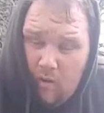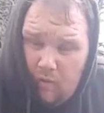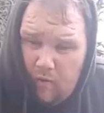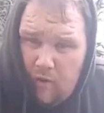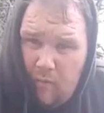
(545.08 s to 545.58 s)

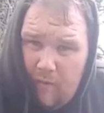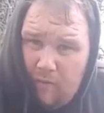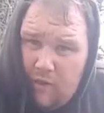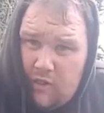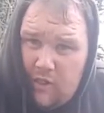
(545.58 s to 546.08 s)
Obviously when the
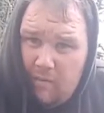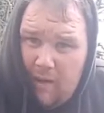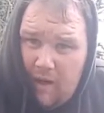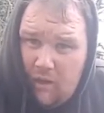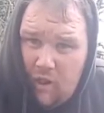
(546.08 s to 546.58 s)
fish is in the
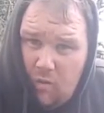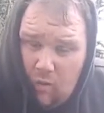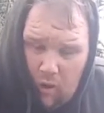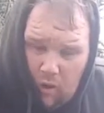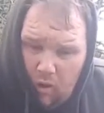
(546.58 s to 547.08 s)
margin, you
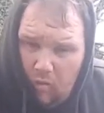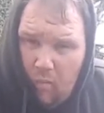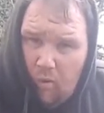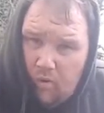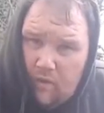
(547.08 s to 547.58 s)
want a lot of
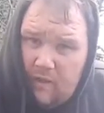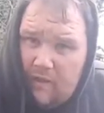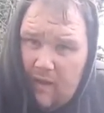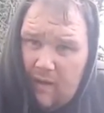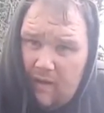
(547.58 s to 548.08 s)
water
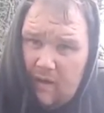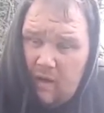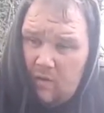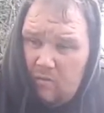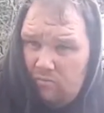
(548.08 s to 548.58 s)
in there,
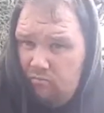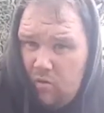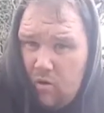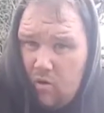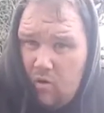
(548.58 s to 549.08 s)

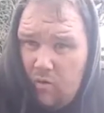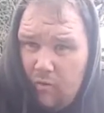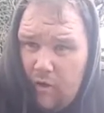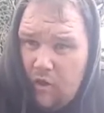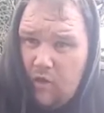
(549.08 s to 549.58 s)
because that's where the
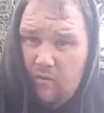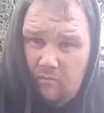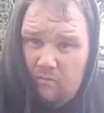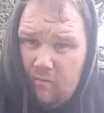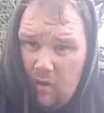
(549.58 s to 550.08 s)
fish can,
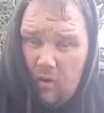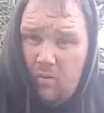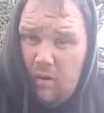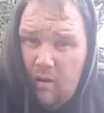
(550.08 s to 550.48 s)
you know,